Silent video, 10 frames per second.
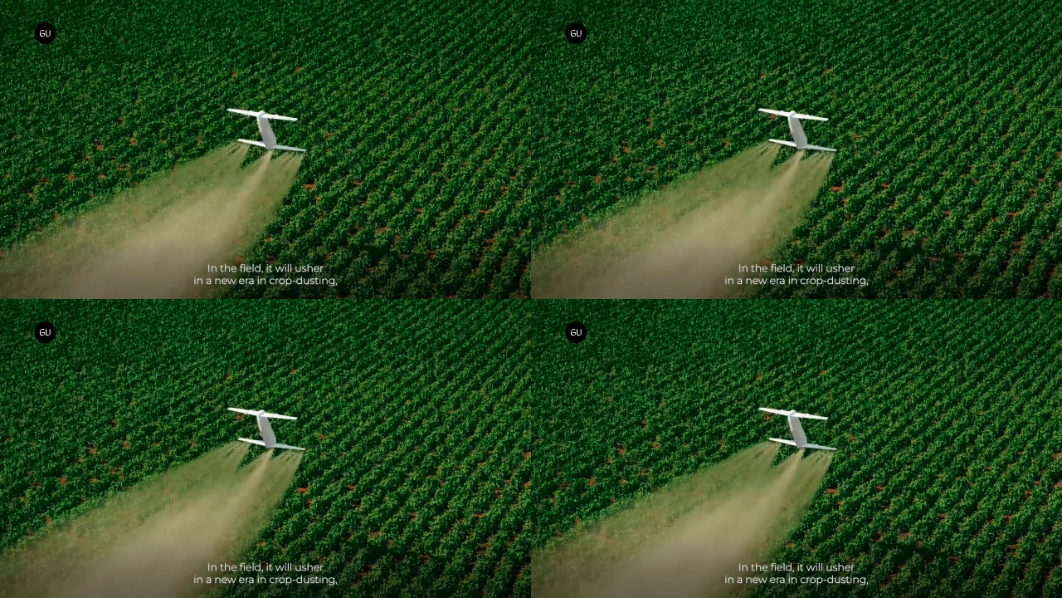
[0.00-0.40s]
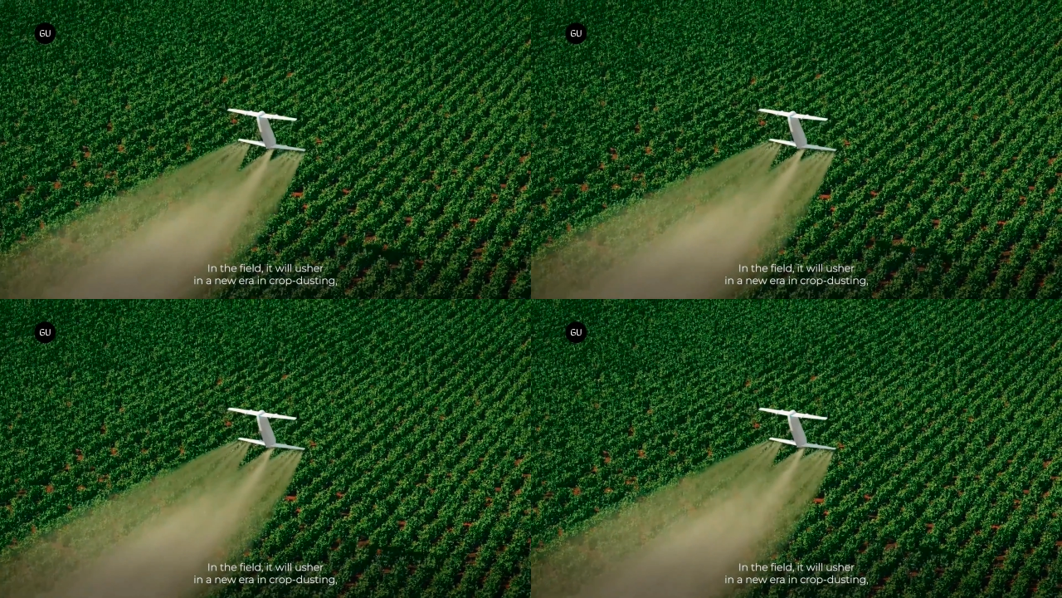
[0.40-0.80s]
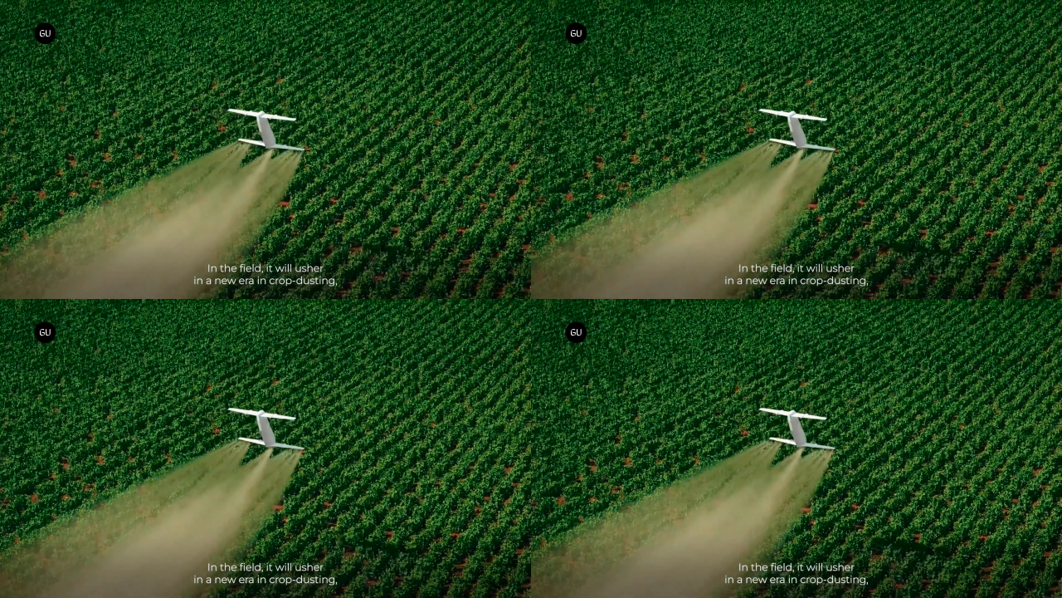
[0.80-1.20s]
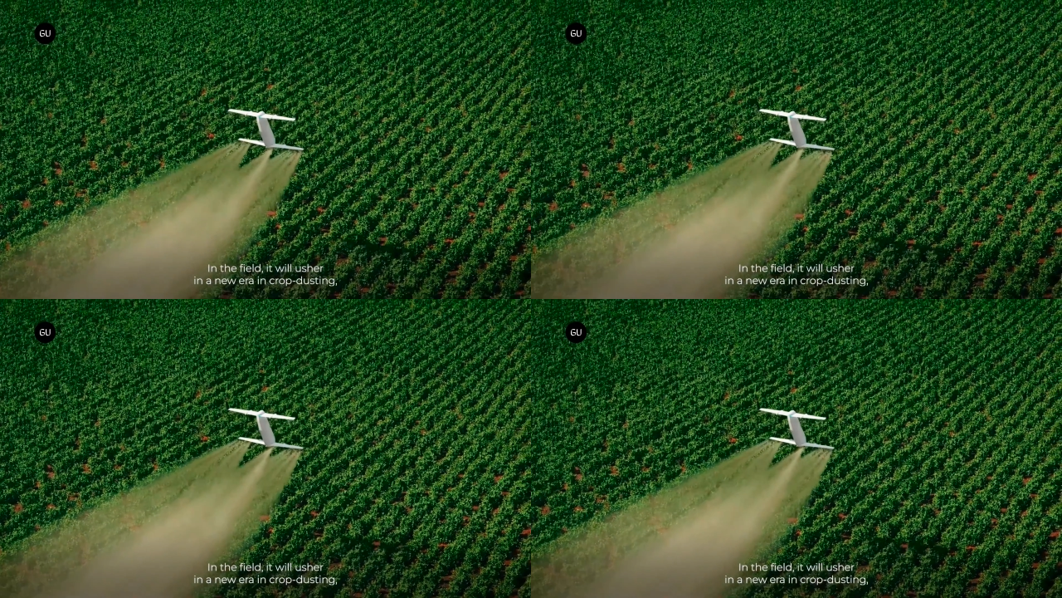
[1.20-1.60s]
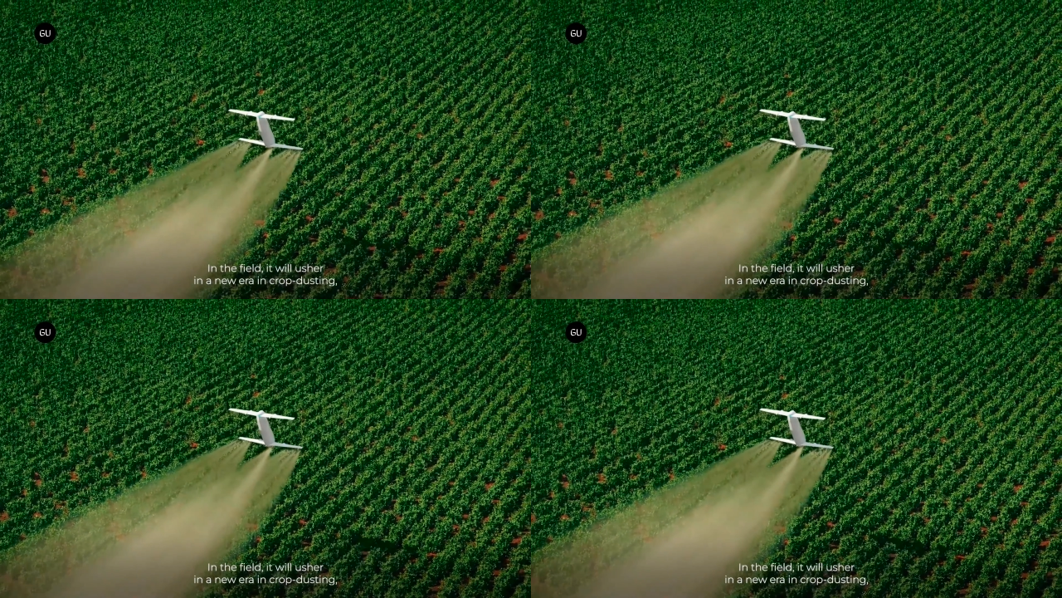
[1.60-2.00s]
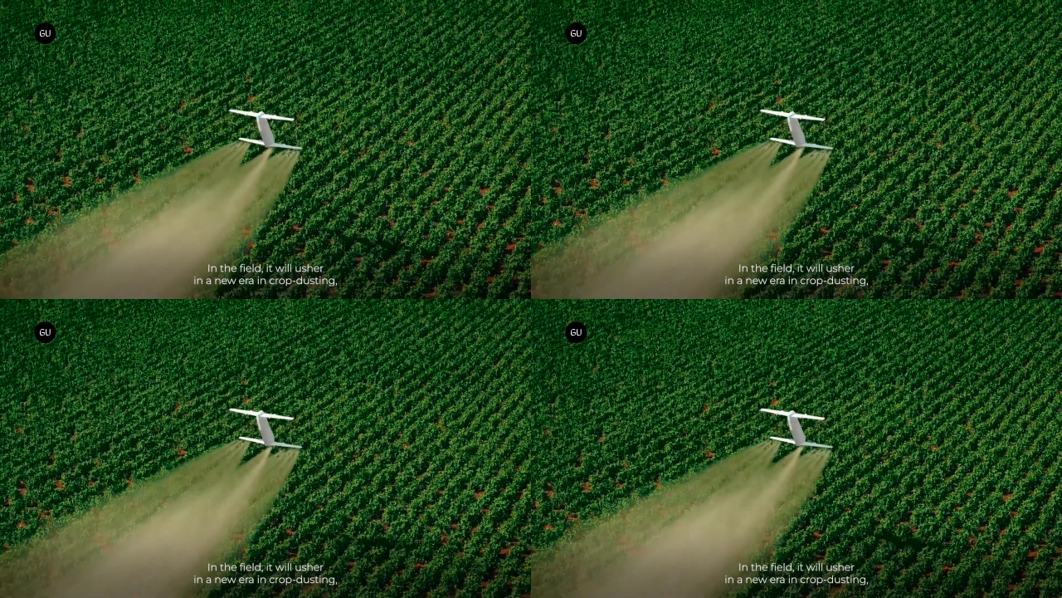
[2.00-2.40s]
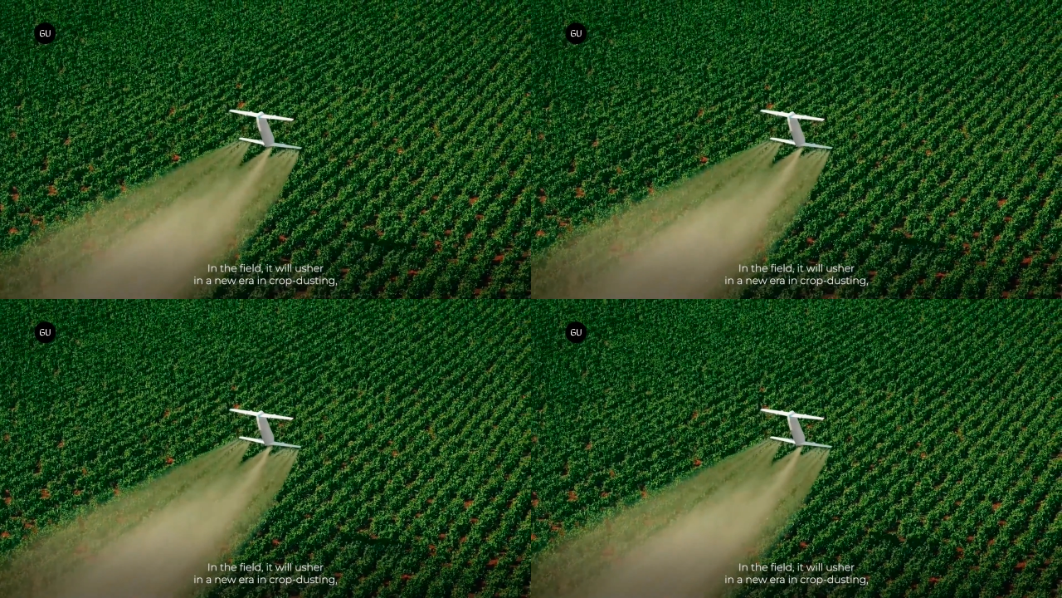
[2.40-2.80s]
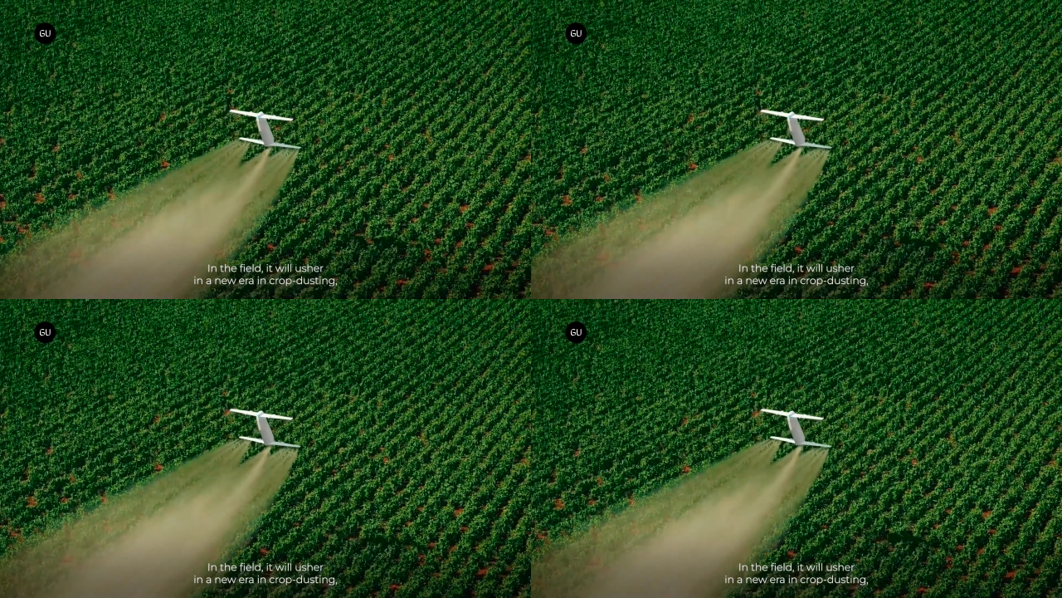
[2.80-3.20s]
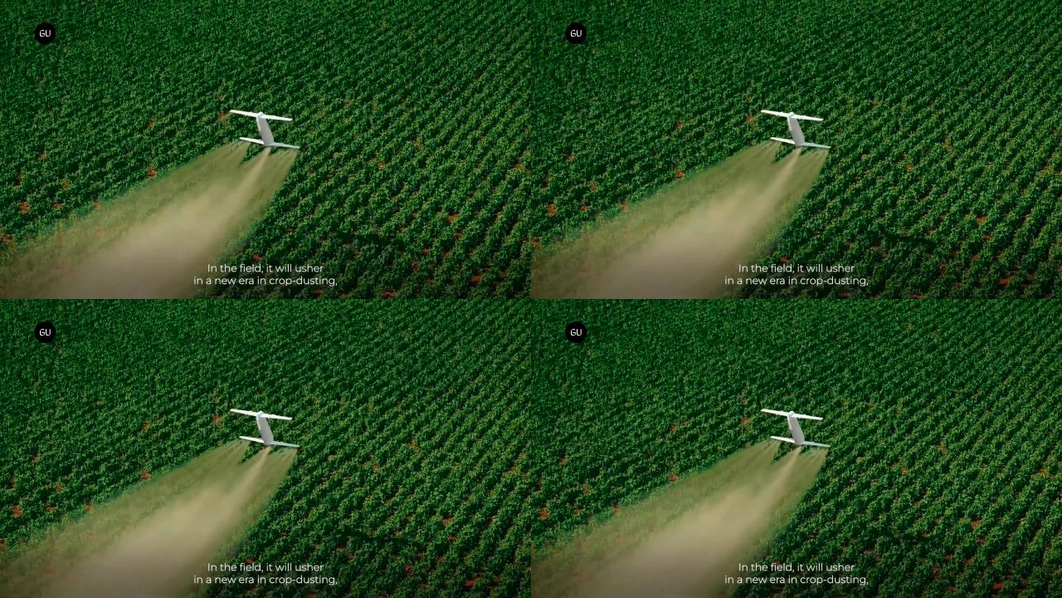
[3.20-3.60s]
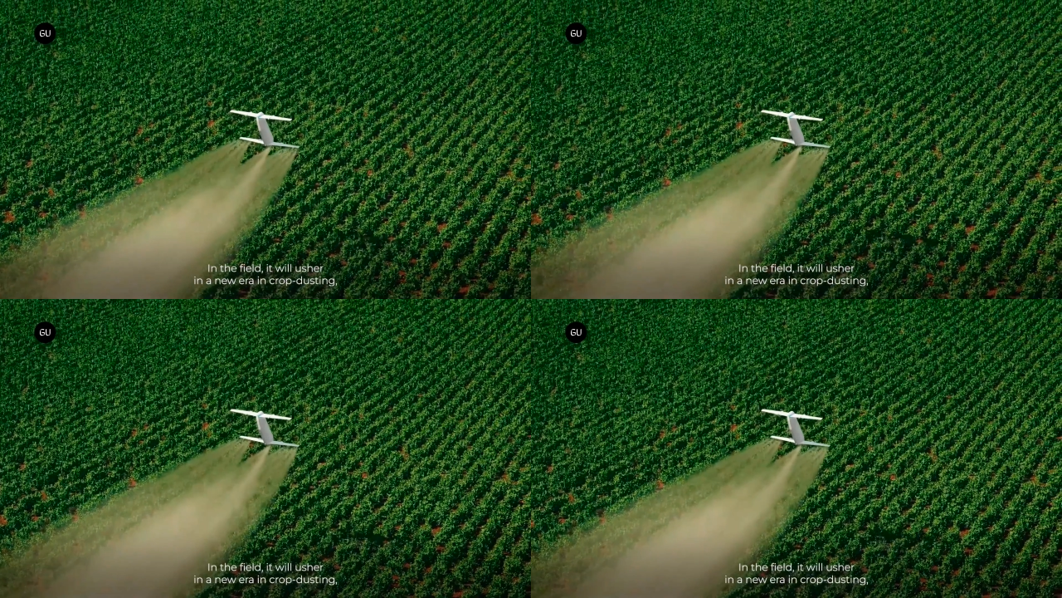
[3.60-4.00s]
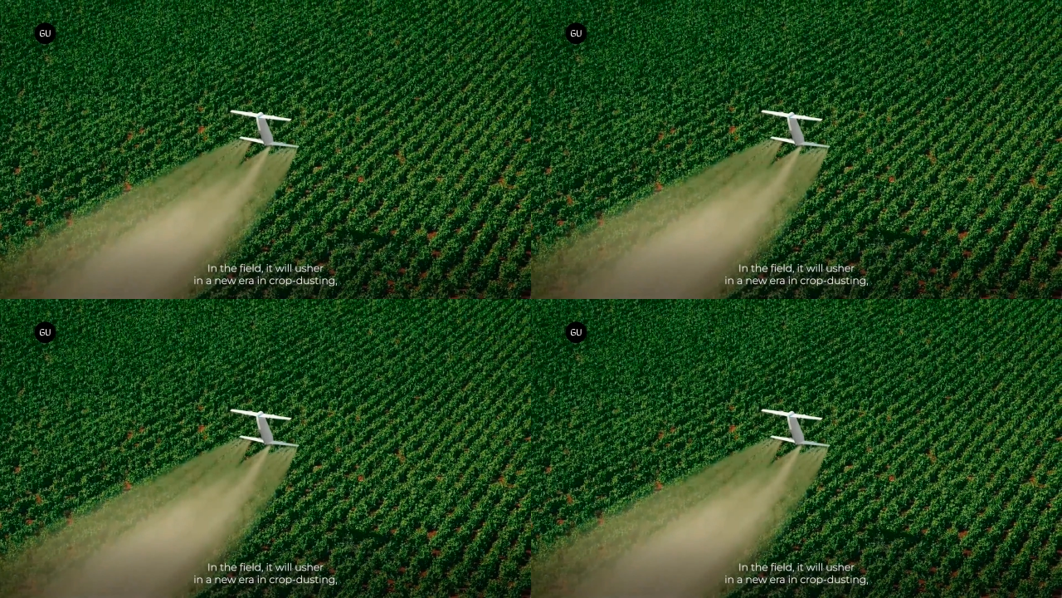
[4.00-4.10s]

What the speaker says: Nobody's mouth can be seen.